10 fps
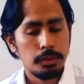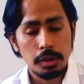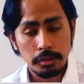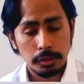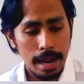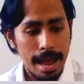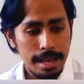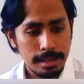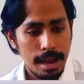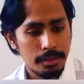Dr.
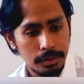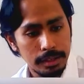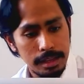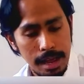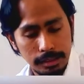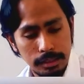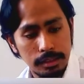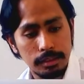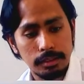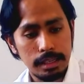Anne Catherine Klassen
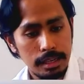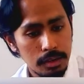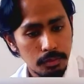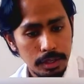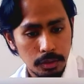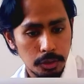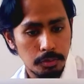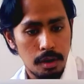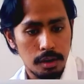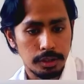is leading
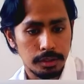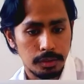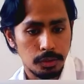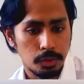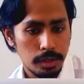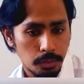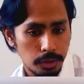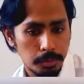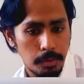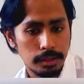research projects on stress
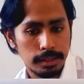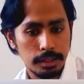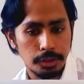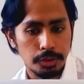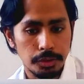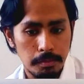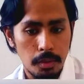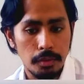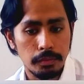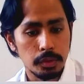response signatures
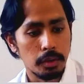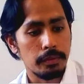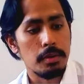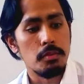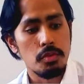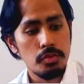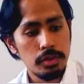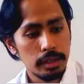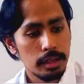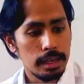both observed in
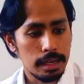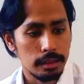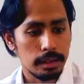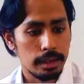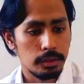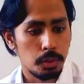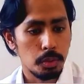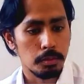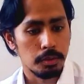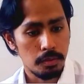wound healing and
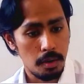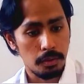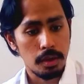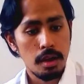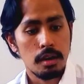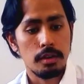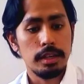tumor growth. Her